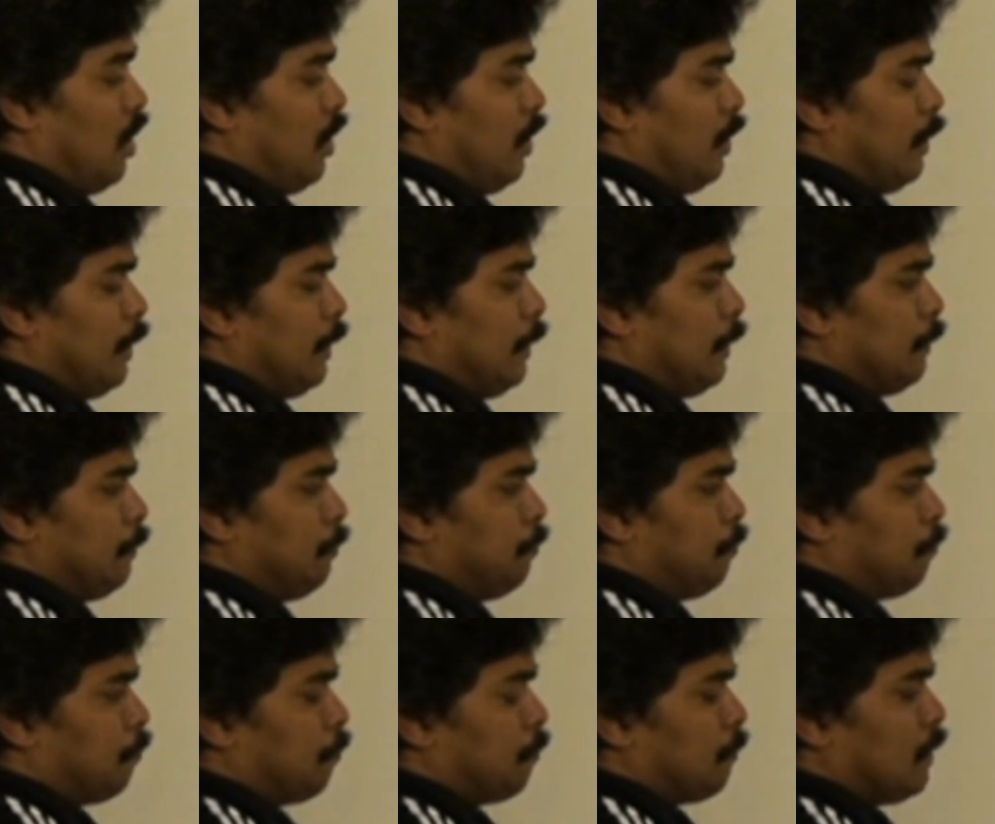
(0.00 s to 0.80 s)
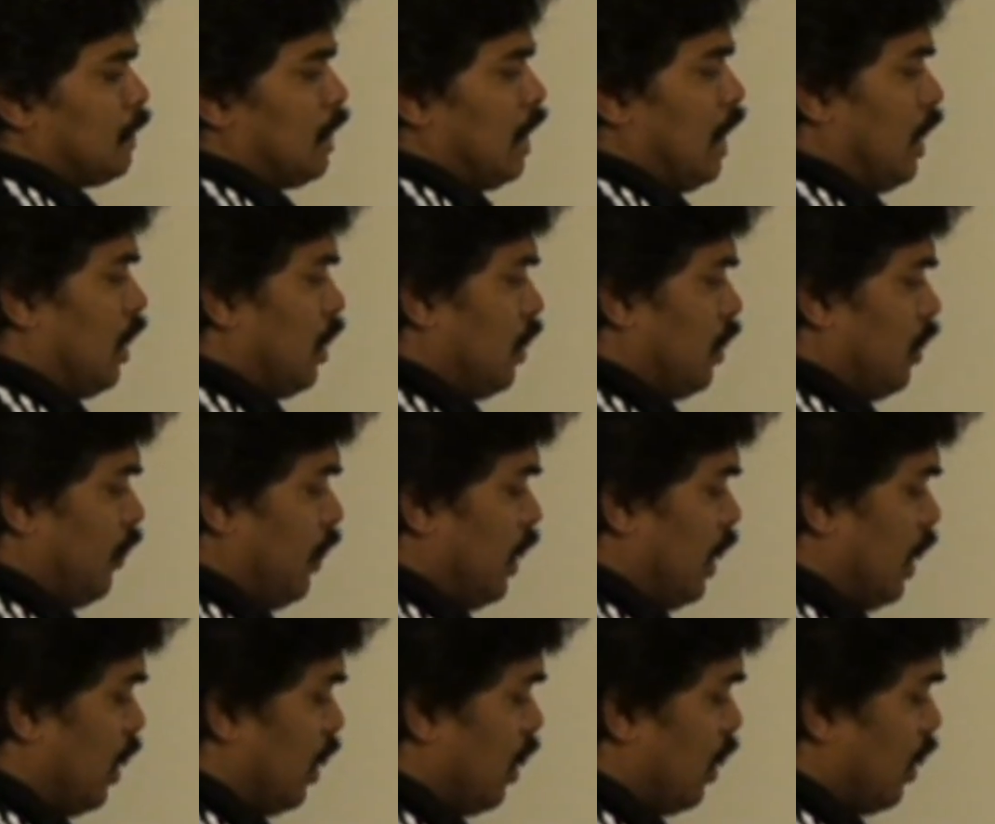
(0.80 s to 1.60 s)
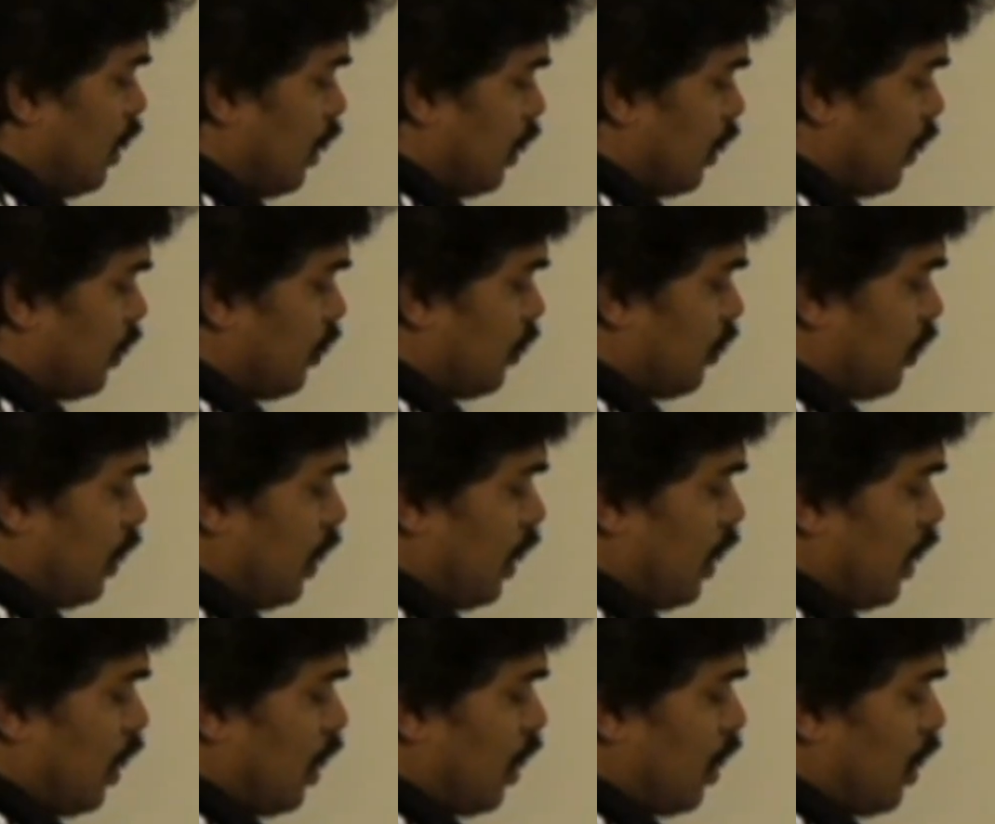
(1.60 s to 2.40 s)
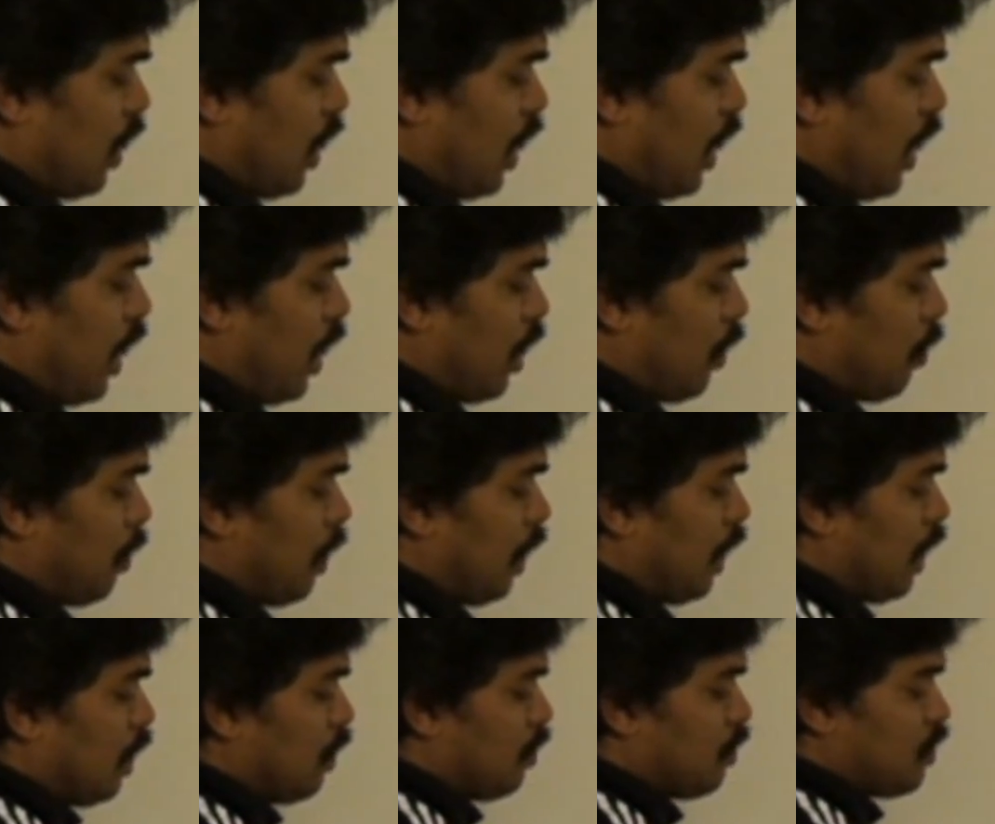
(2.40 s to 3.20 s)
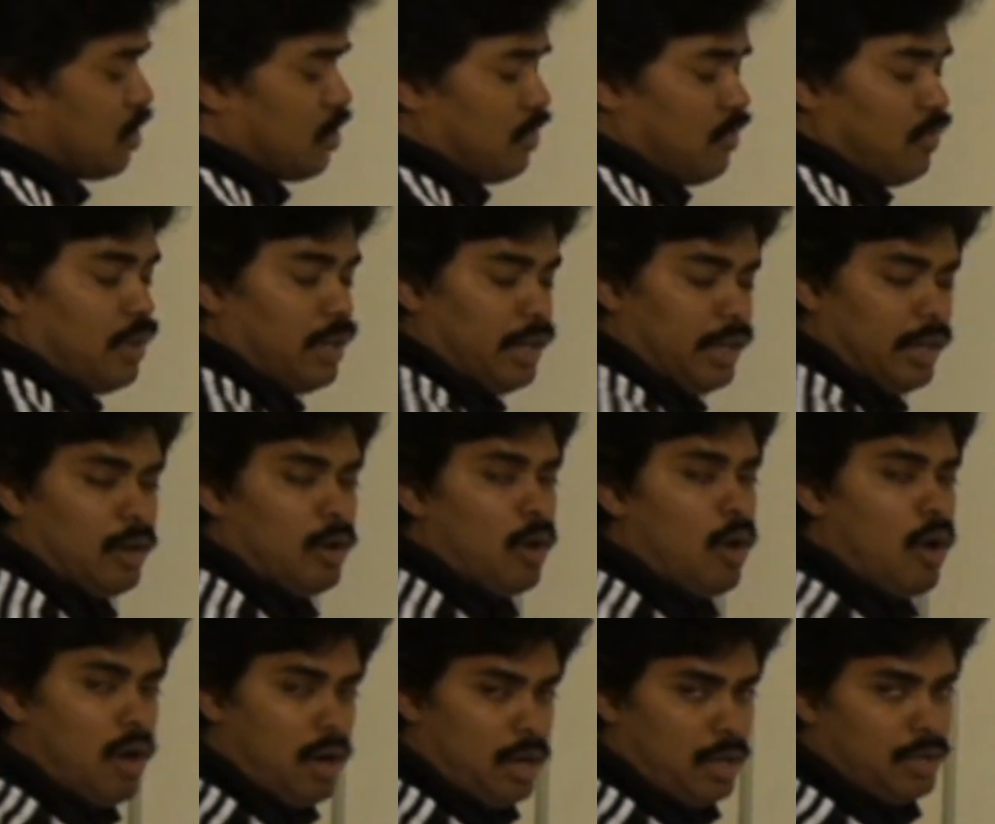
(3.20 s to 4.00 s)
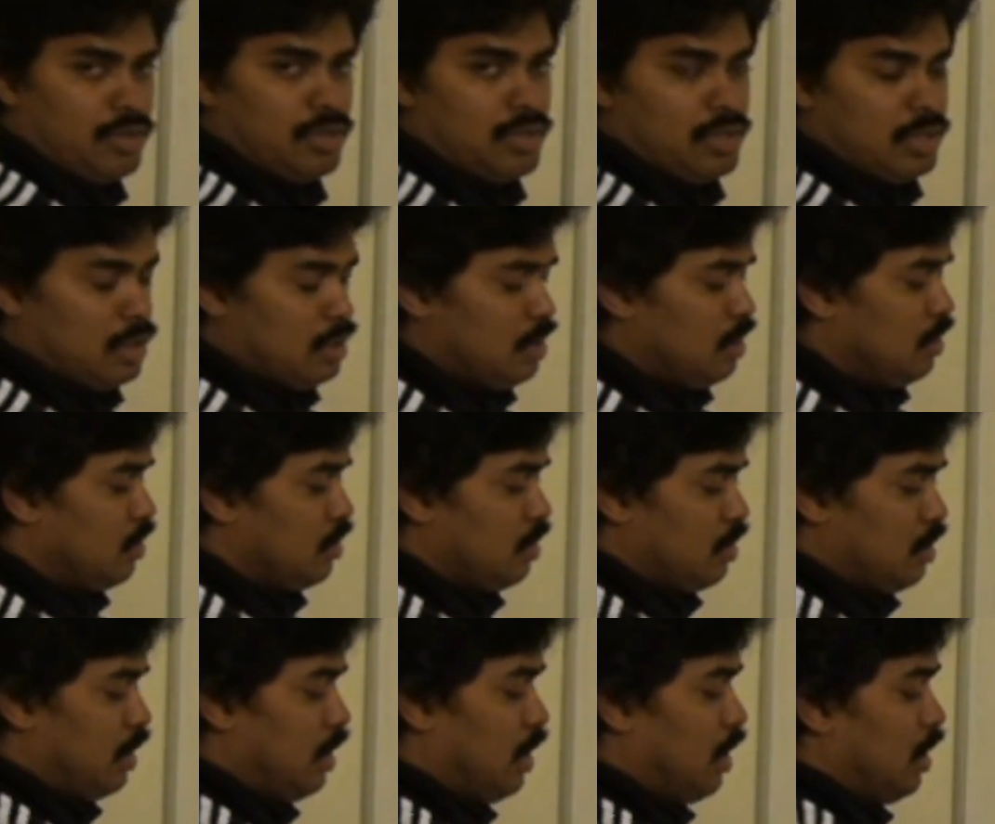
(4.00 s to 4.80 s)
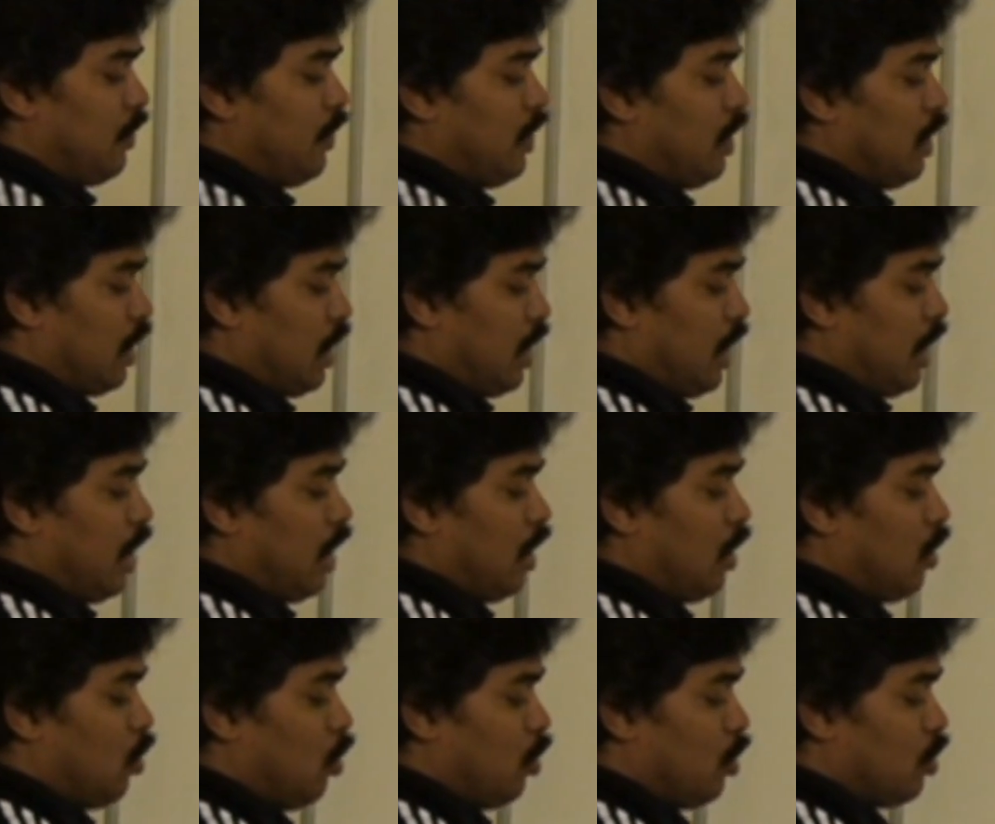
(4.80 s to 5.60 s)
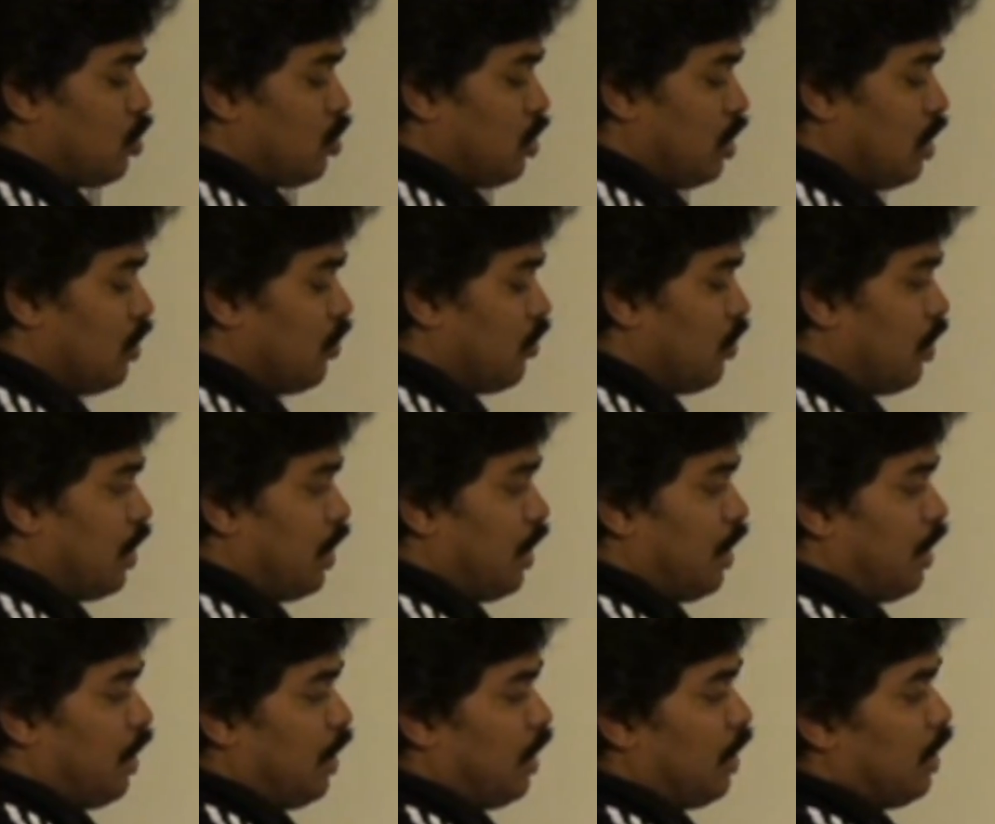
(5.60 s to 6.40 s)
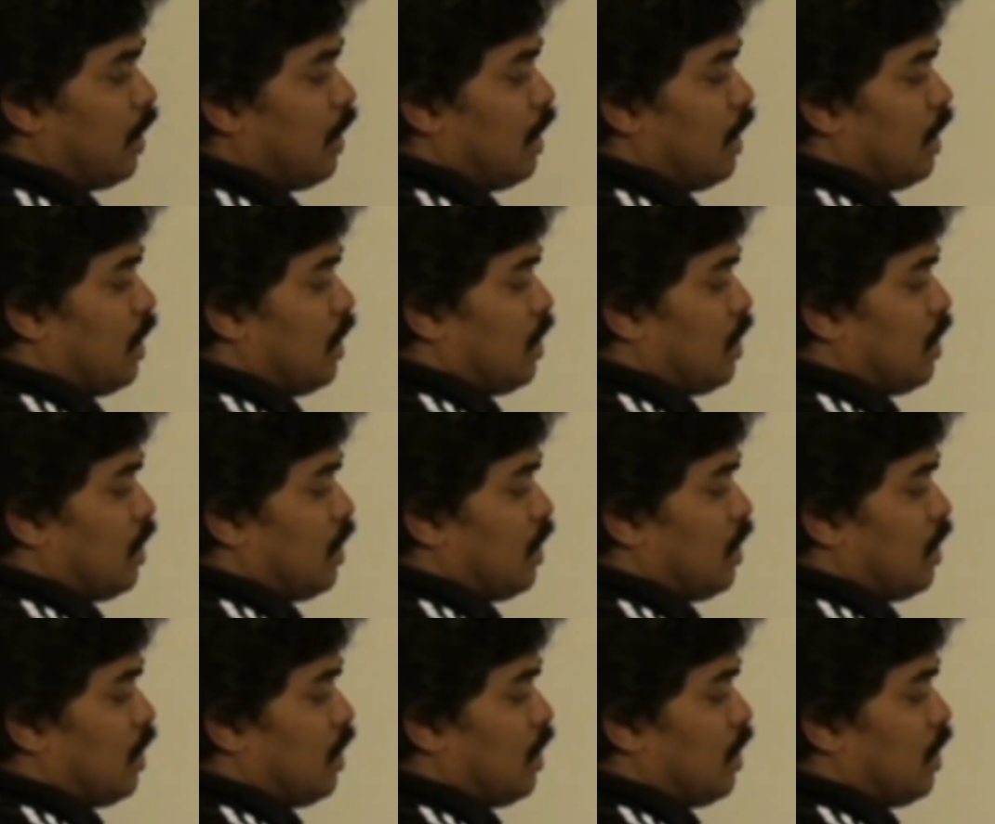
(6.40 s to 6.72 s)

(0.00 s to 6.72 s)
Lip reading: And when say k becomes very large, say when k goes to infinity,